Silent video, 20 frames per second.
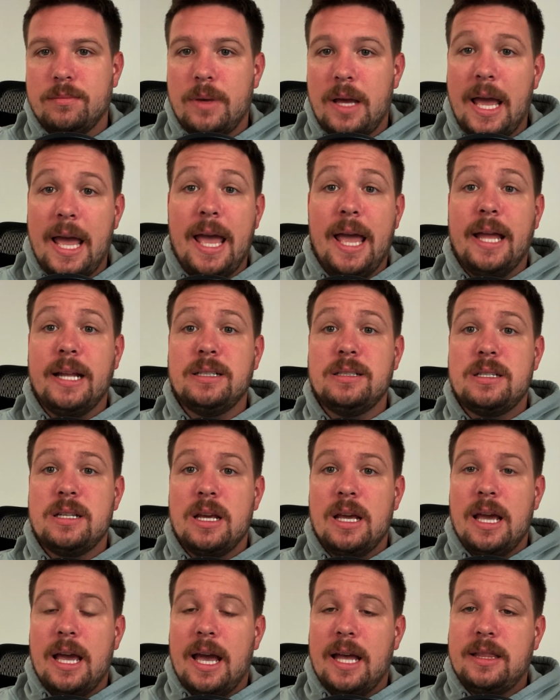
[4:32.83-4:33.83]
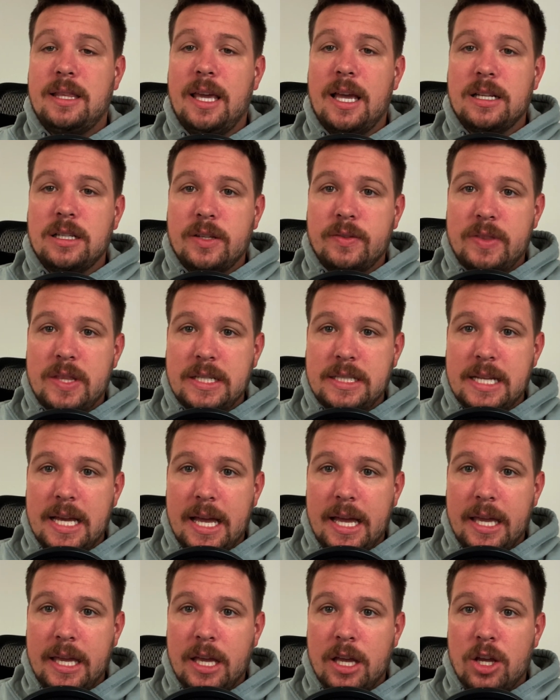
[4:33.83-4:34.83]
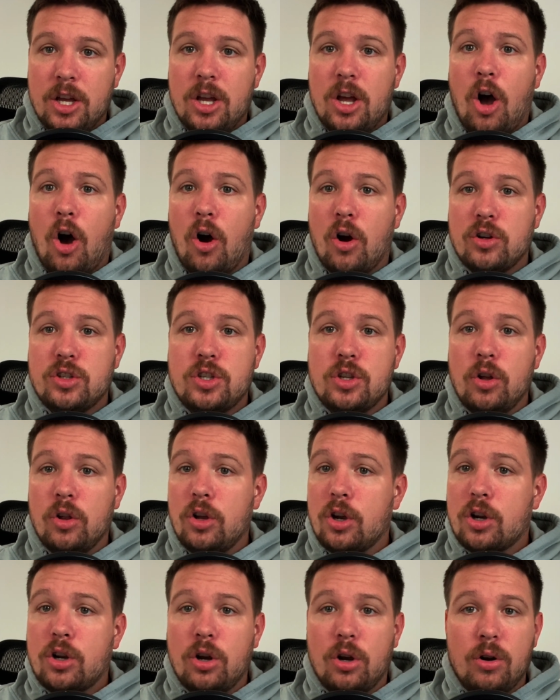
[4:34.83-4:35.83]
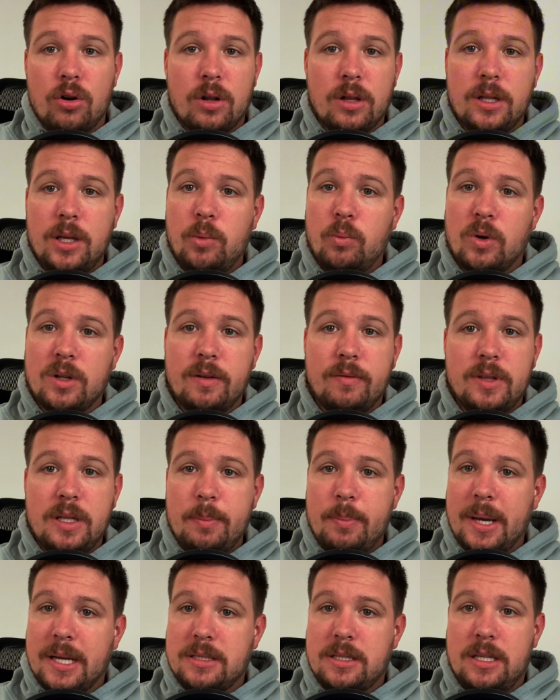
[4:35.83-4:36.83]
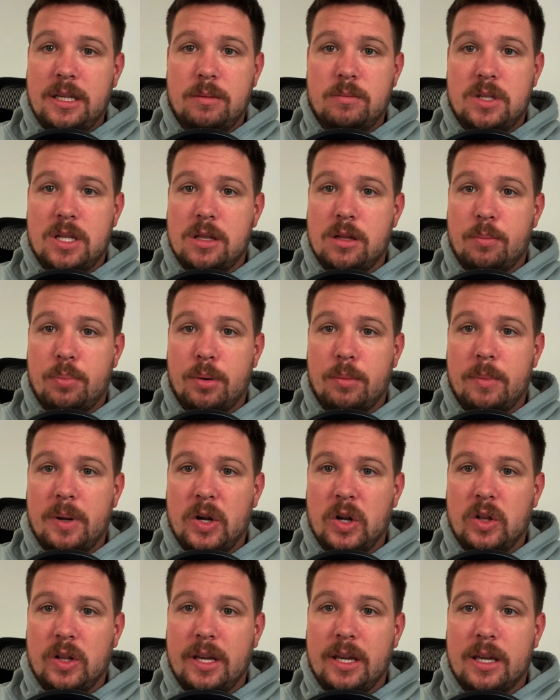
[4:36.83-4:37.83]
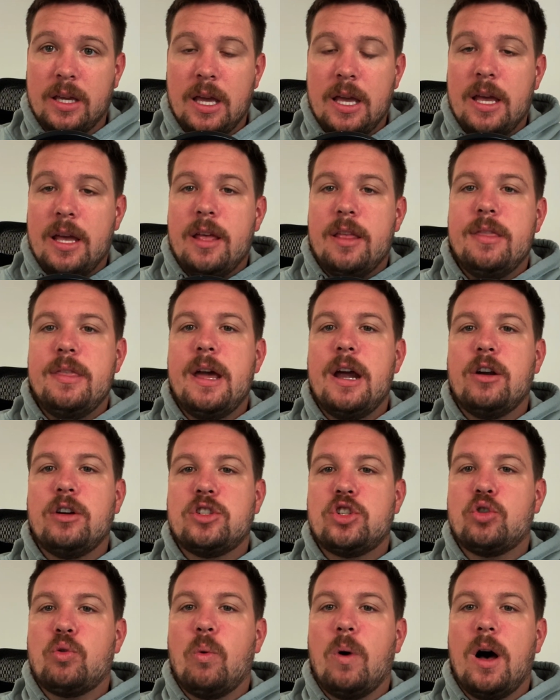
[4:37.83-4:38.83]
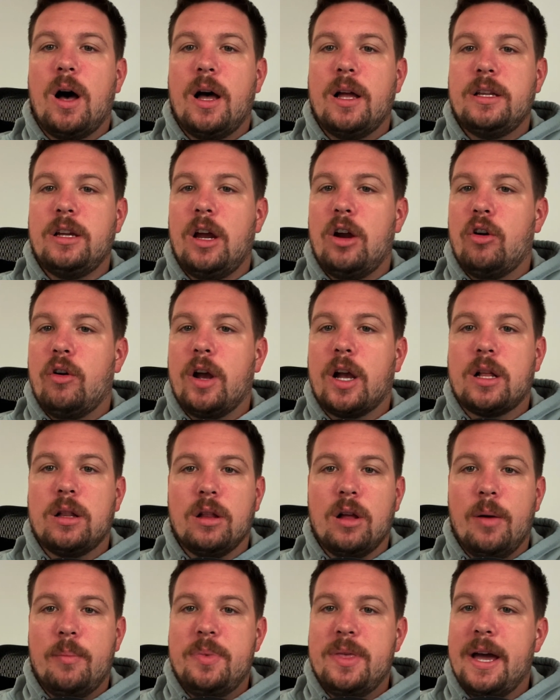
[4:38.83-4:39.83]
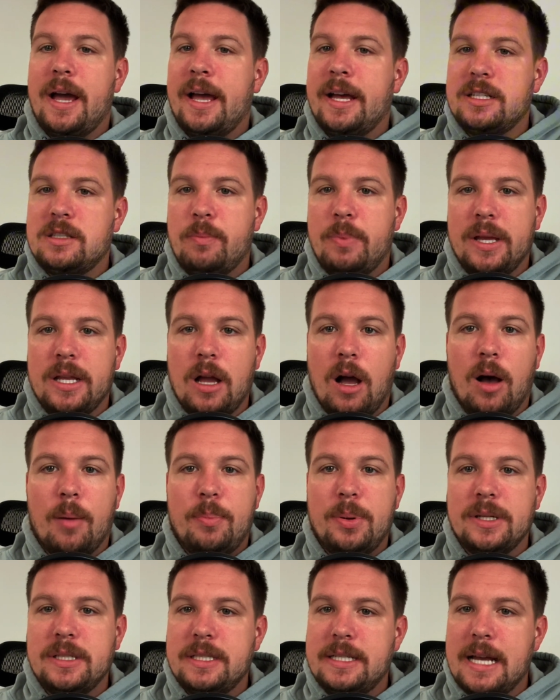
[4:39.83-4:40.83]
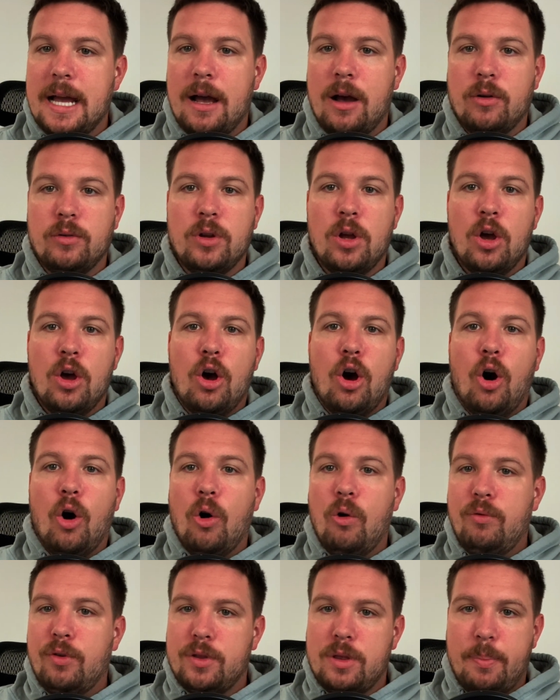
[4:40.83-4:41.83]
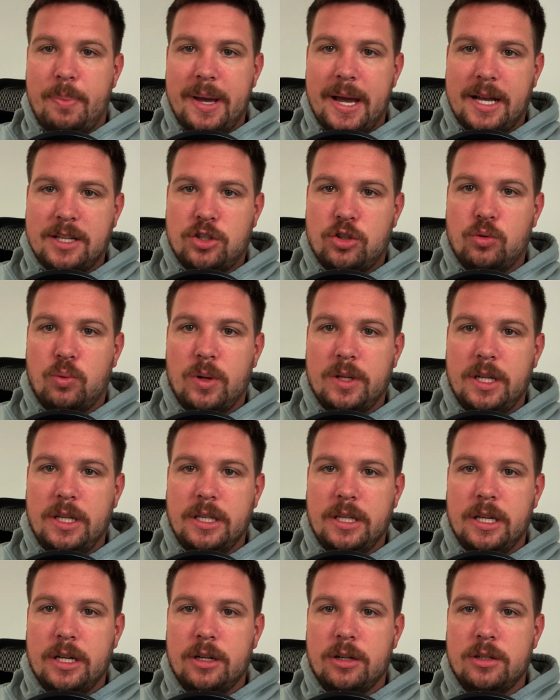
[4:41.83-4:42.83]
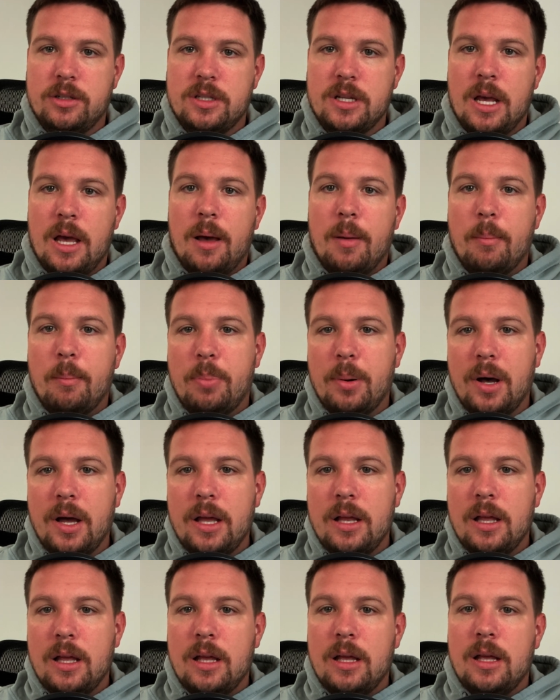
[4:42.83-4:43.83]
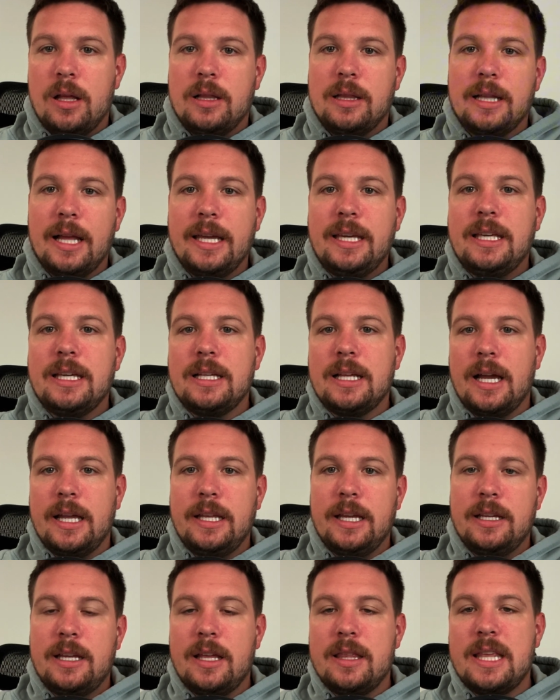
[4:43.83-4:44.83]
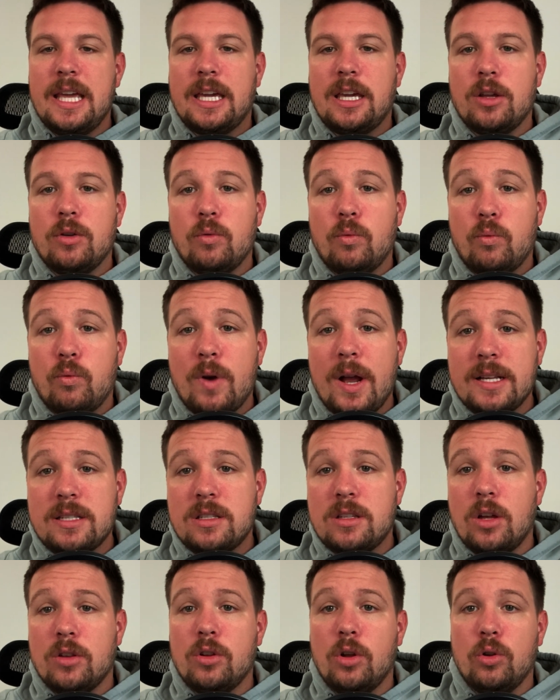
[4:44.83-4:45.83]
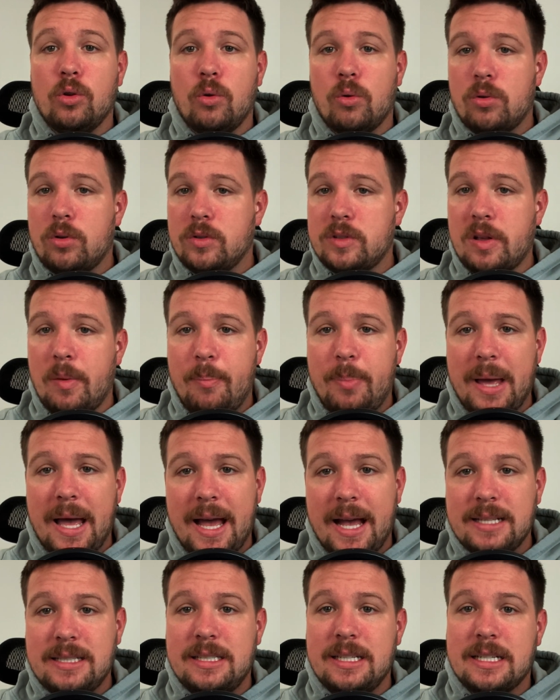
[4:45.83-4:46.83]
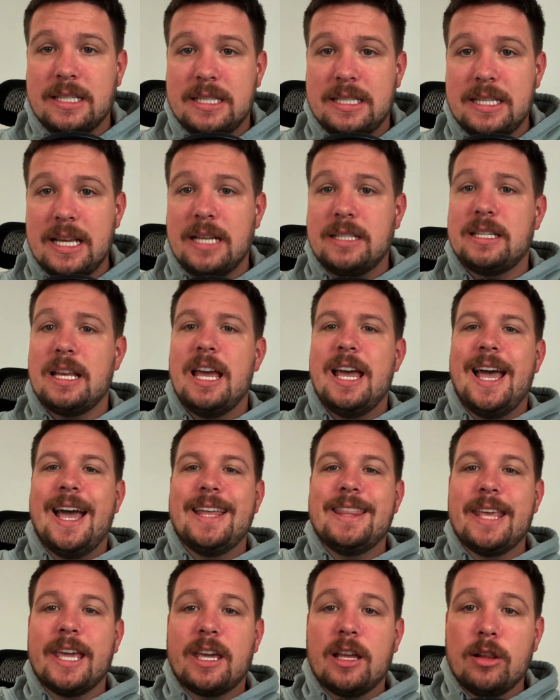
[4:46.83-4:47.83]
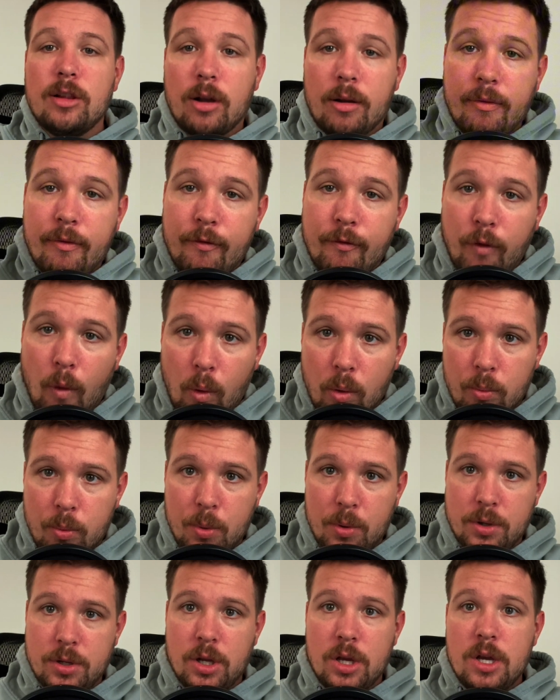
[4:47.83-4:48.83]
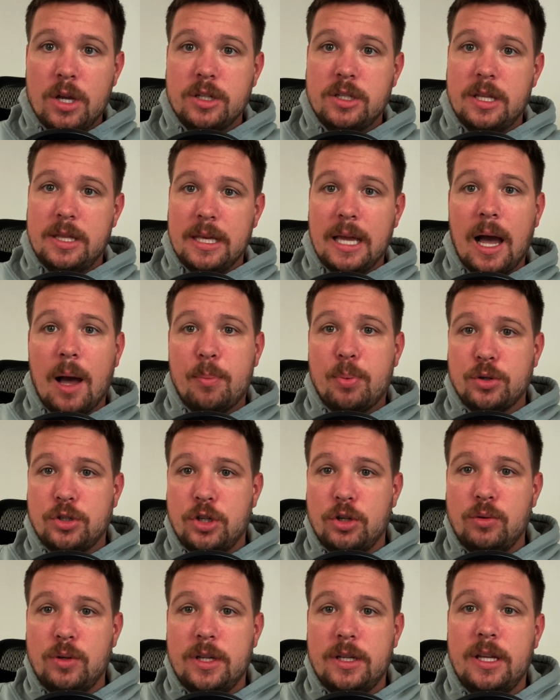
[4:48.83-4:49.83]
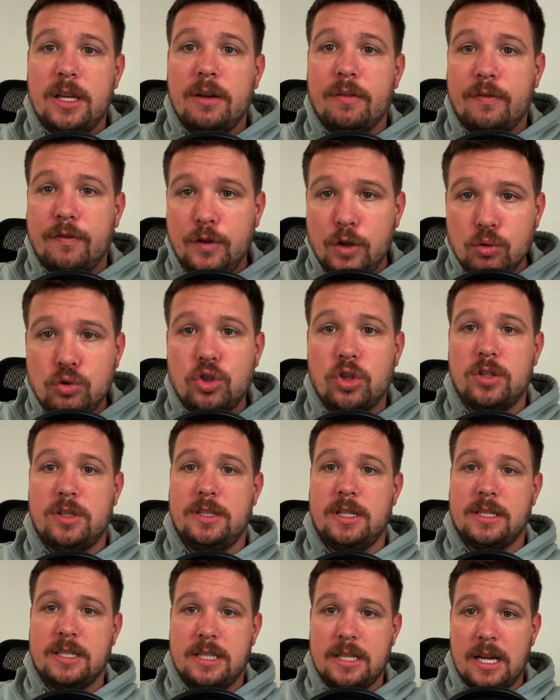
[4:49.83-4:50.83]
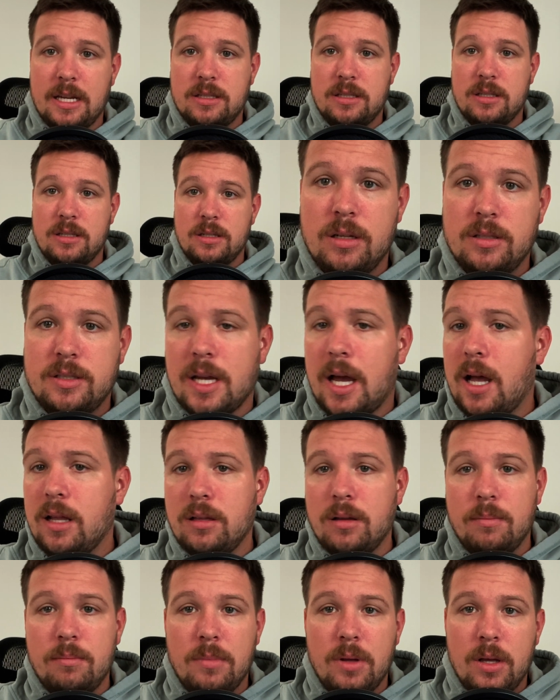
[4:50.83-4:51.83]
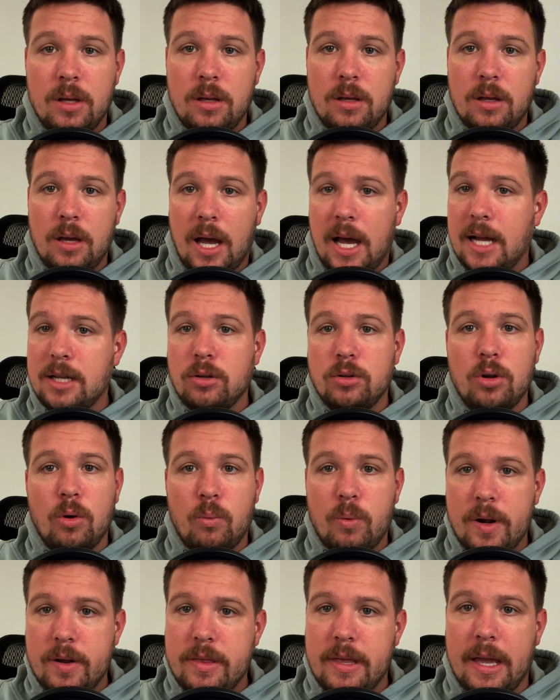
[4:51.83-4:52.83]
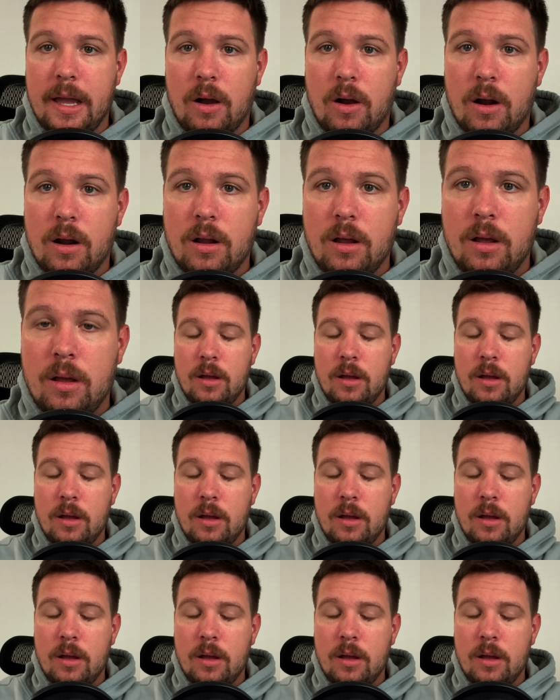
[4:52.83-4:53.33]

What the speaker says: And at the end of the day, Arsenal are currently one of the best teams in the Premier League. They're a squad or a club that has been up and down over the past 20 years, but like United, they can rest on the laurels of past success, and they can look forward to the opportunity of future success. Tottenham, I don't know where they are.